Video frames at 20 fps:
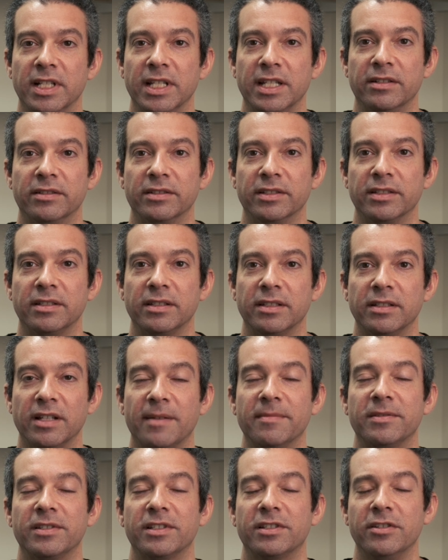needles,
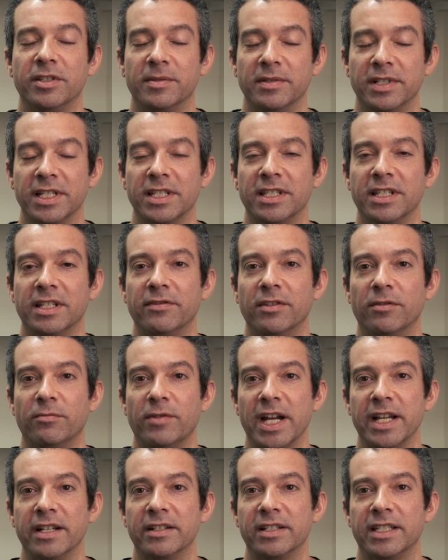excuse me, just leave the
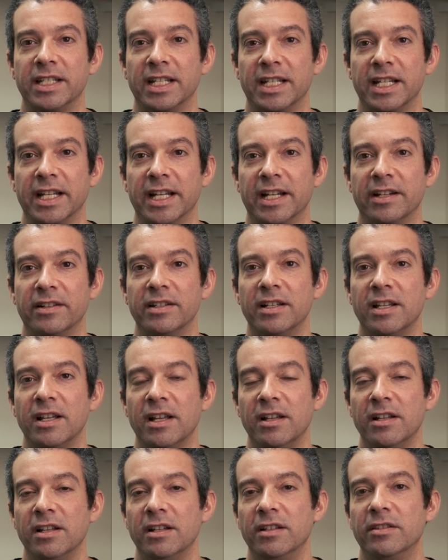wire sticking out.
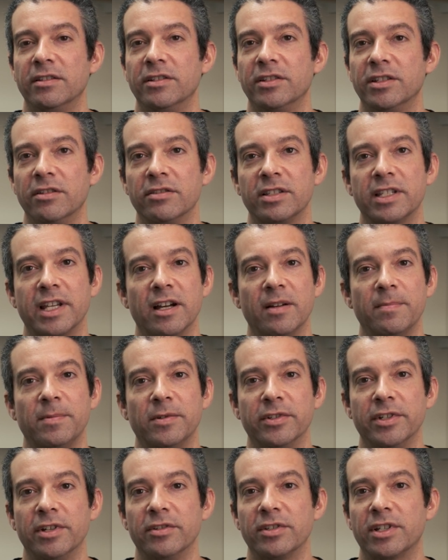There's no
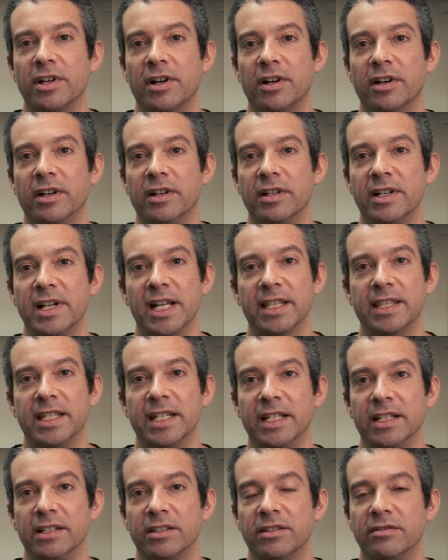scalpel, no scar, or
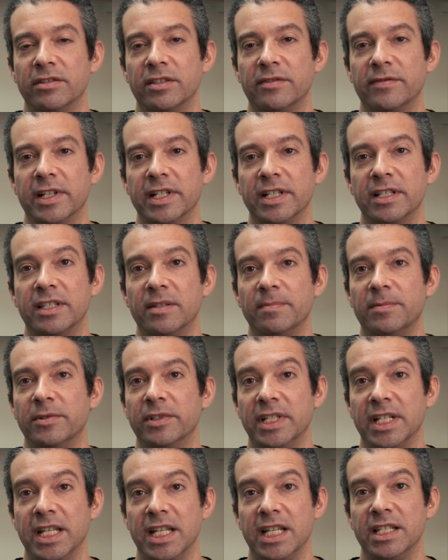nothing, and so it's very
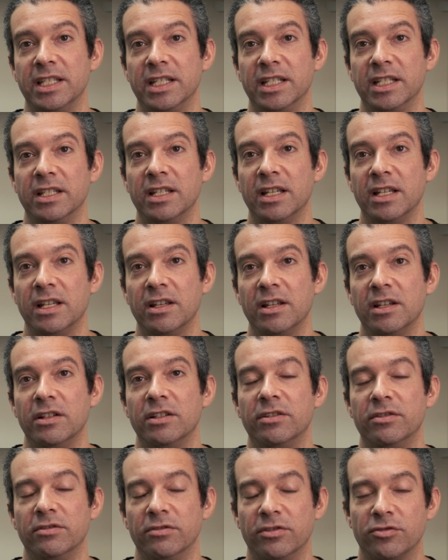simple and easy
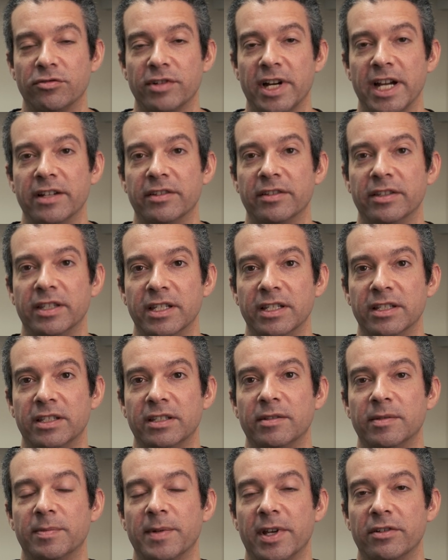to trial
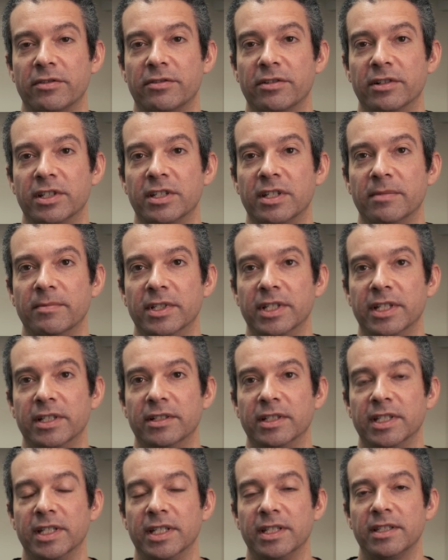these spinal cord
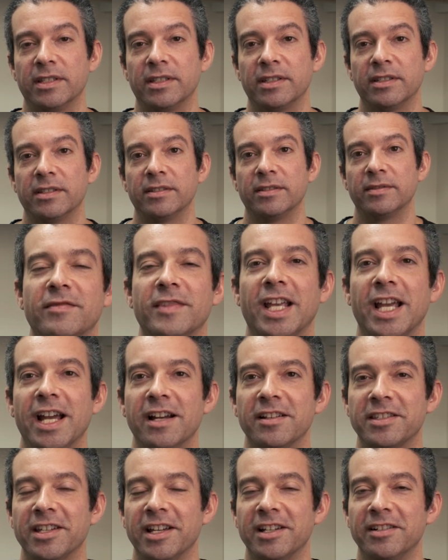stimulator leads.
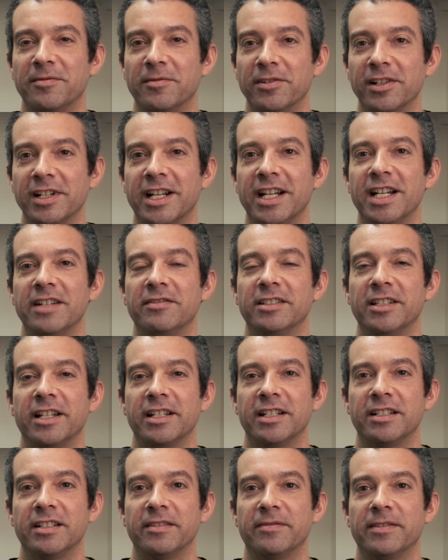Outside of work, I have a
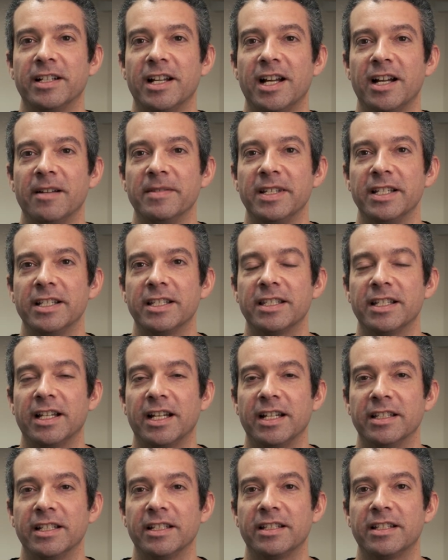lot of different hobbies.
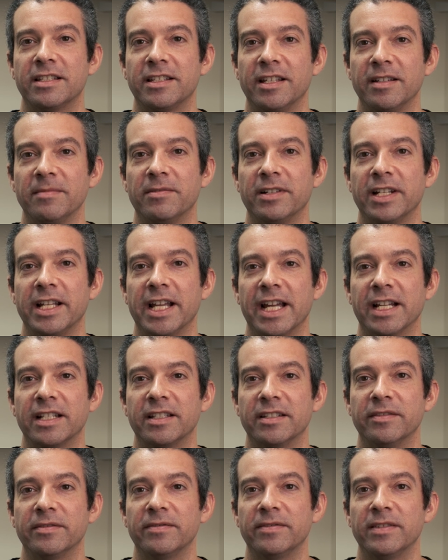I like to stay pretty
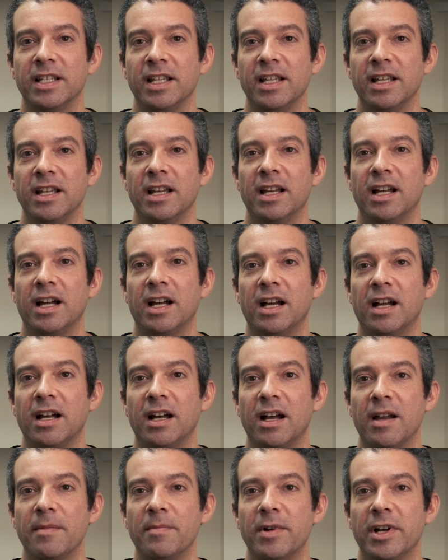active.
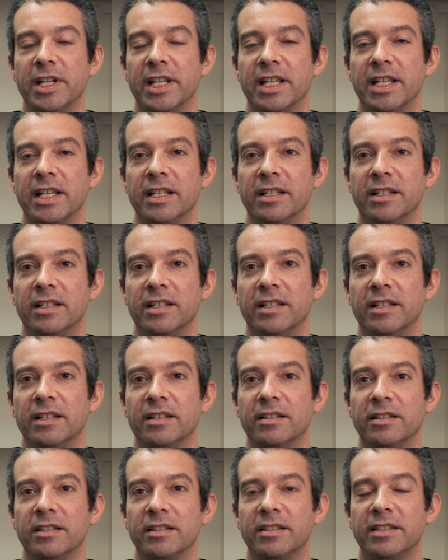Uh, I'm on a
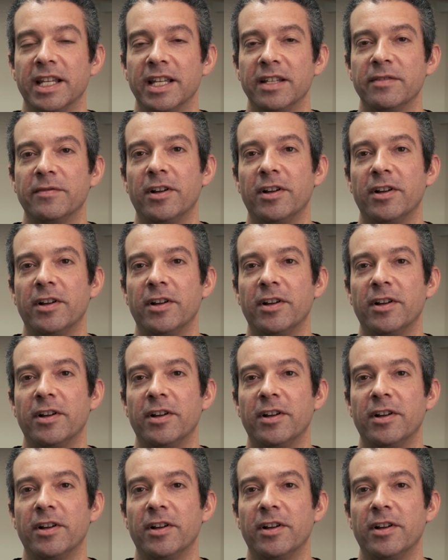sand